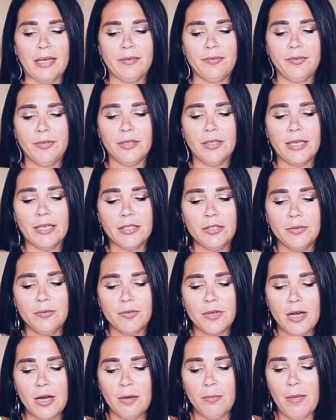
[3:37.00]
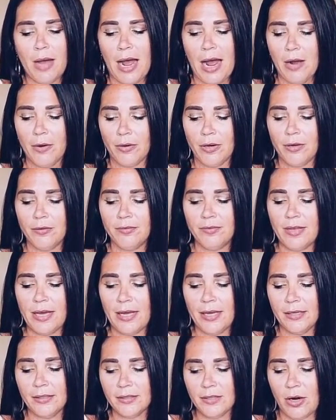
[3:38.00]
I feel like you've come out of
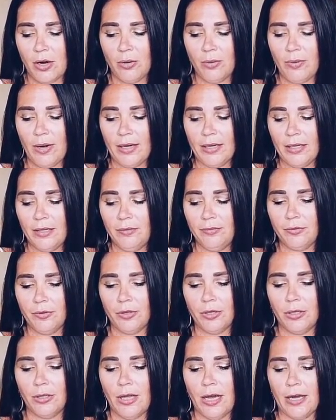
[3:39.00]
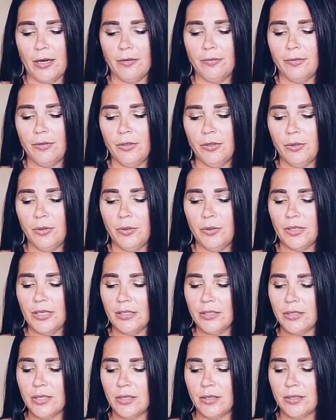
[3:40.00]
that already for a lot of you
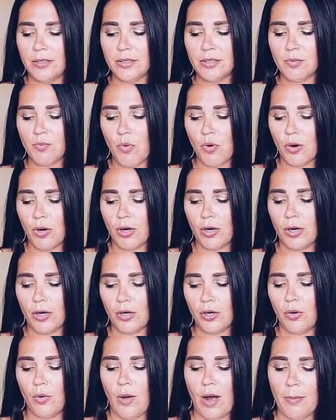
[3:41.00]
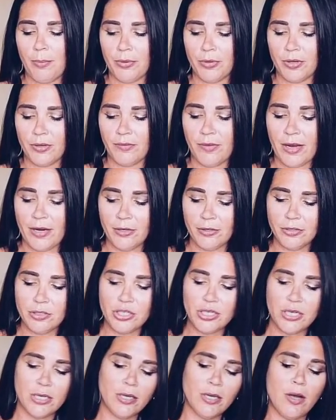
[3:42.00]
into this more cooperative
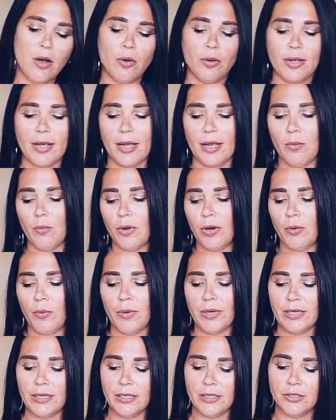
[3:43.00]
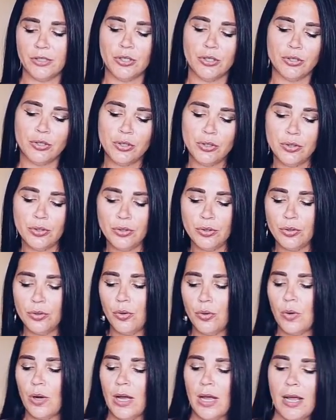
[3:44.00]
energy. Okay, what do we need to
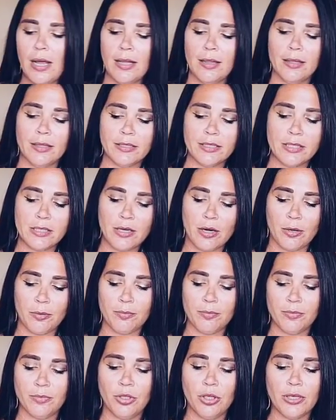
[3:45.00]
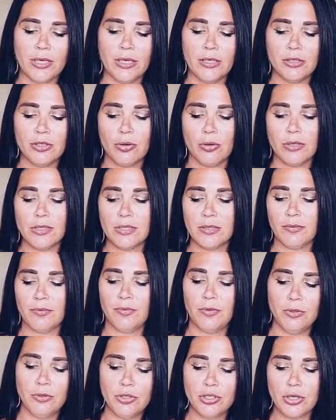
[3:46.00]
do? Let's start looking towards the
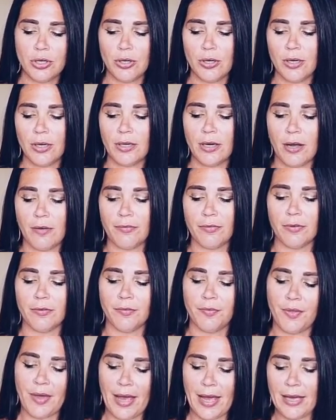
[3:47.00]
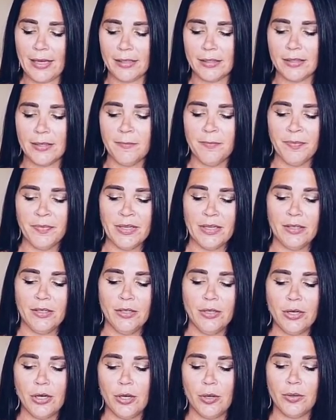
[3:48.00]
future. Enough of that.
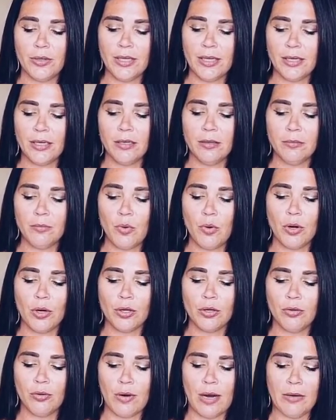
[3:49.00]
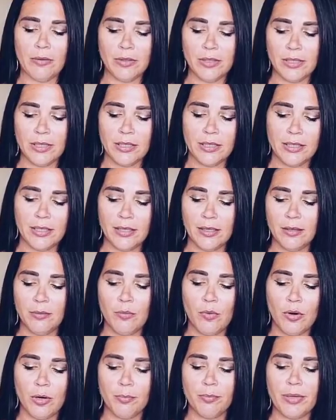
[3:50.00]
You know, getting more grounded,
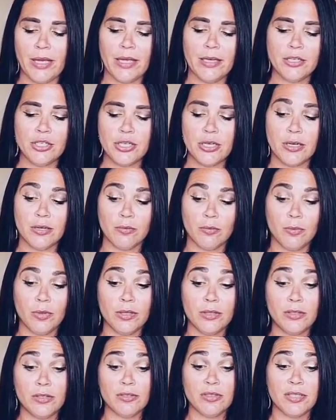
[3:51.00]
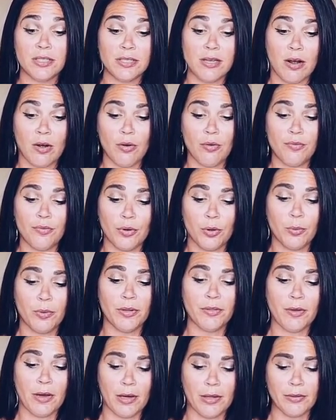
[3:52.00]
getting more patient with yourself or
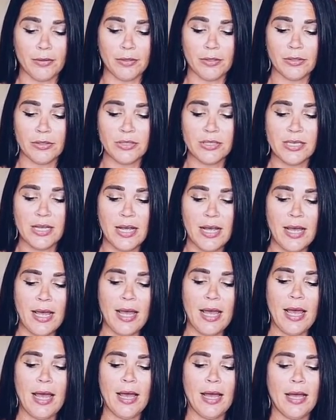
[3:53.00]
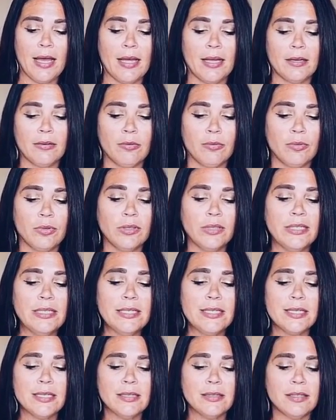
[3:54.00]
with others and
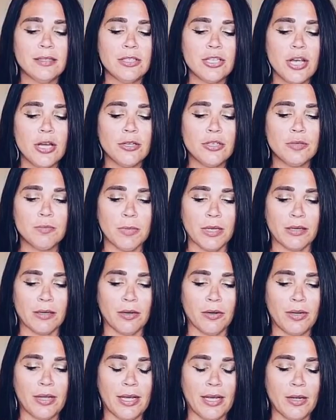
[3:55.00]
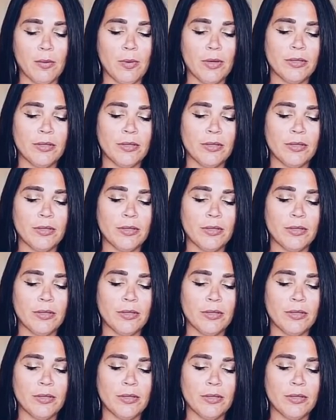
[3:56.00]
releasing the judgment, okay?